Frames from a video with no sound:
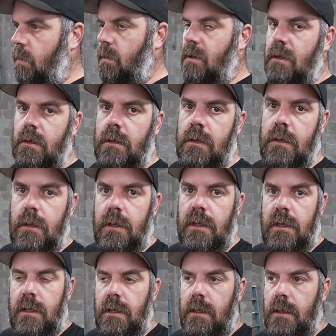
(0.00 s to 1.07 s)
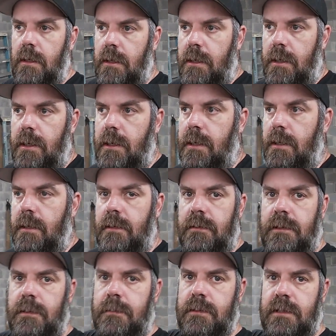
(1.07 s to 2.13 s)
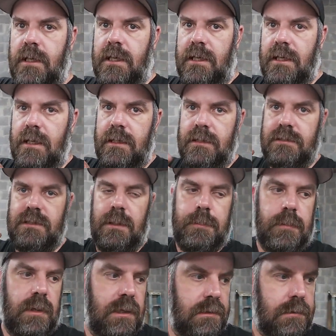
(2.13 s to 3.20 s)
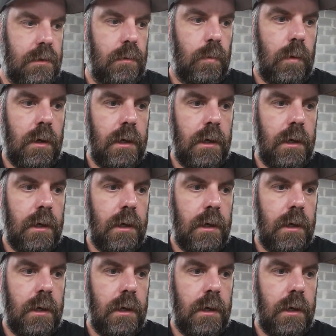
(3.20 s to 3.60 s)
or it would like kind of separate and turn